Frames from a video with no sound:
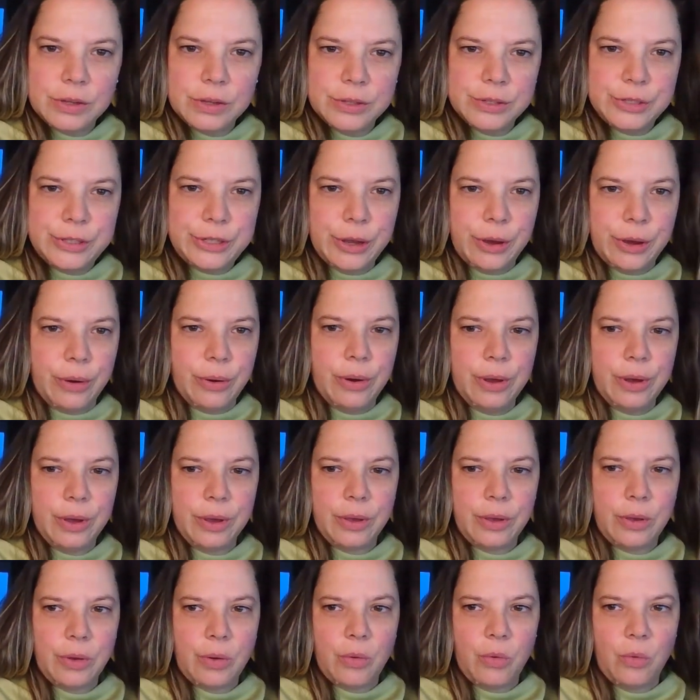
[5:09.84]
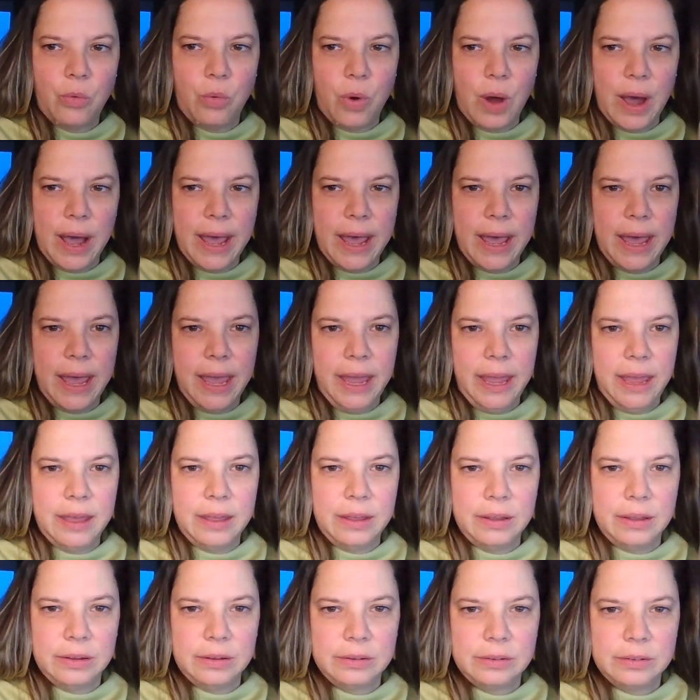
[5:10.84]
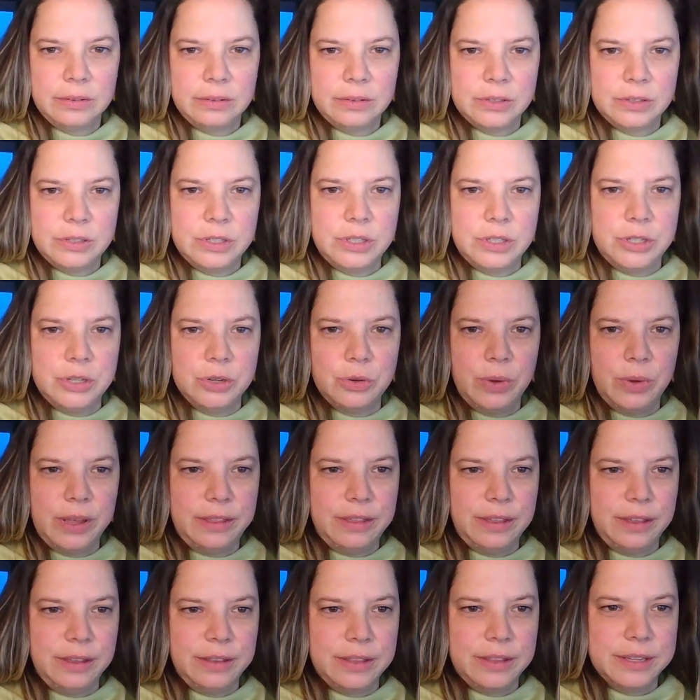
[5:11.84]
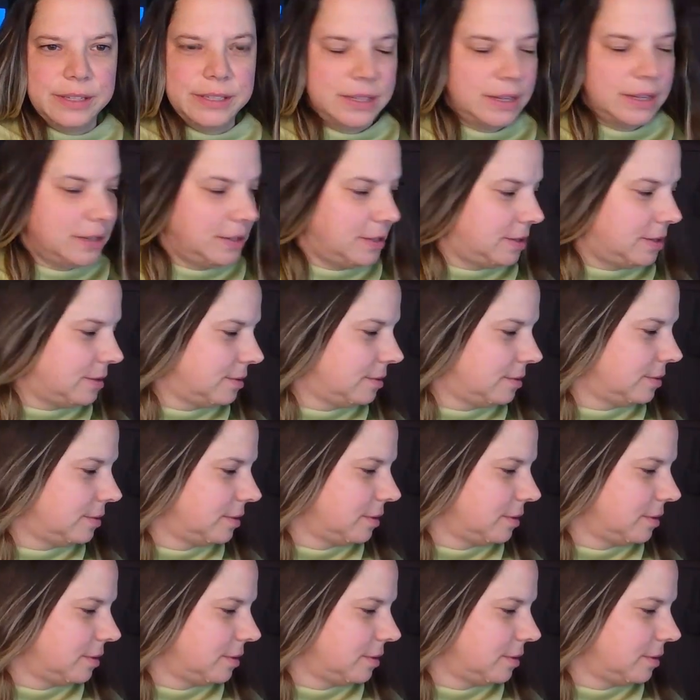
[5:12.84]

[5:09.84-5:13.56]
So, why do we think this is?